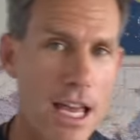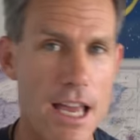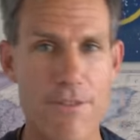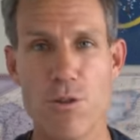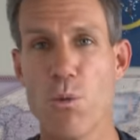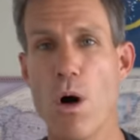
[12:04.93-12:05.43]

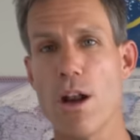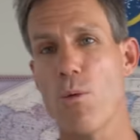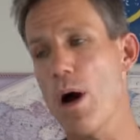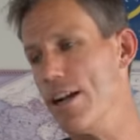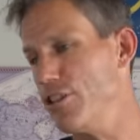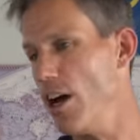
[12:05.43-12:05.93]
If you want to
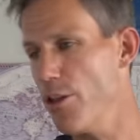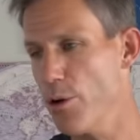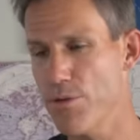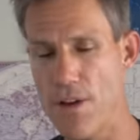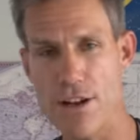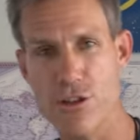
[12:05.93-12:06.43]
watch other
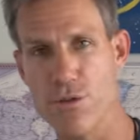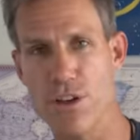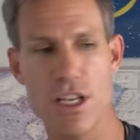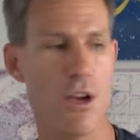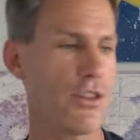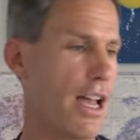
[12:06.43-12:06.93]
adventure
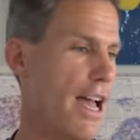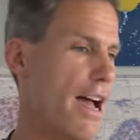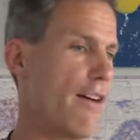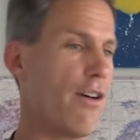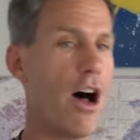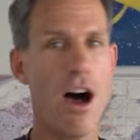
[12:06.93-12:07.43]
videos, I
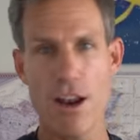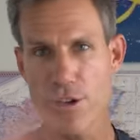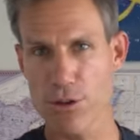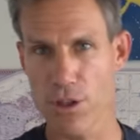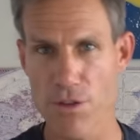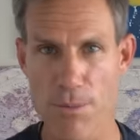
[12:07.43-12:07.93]
have
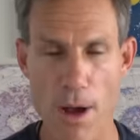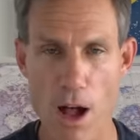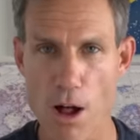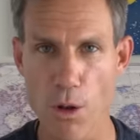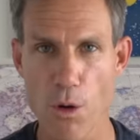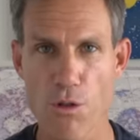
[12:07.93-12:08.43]
hundreds of them
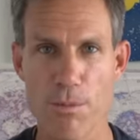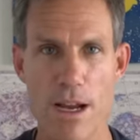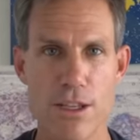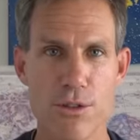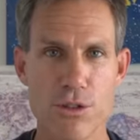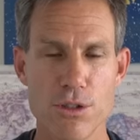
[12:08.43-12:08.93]
all over my
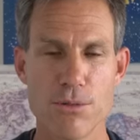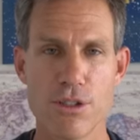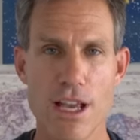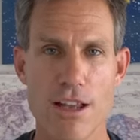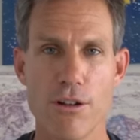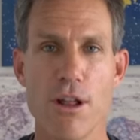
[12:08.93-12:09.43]
YouTube
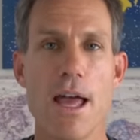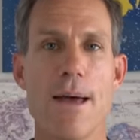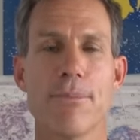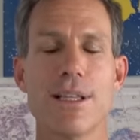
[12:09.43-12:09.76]
channel.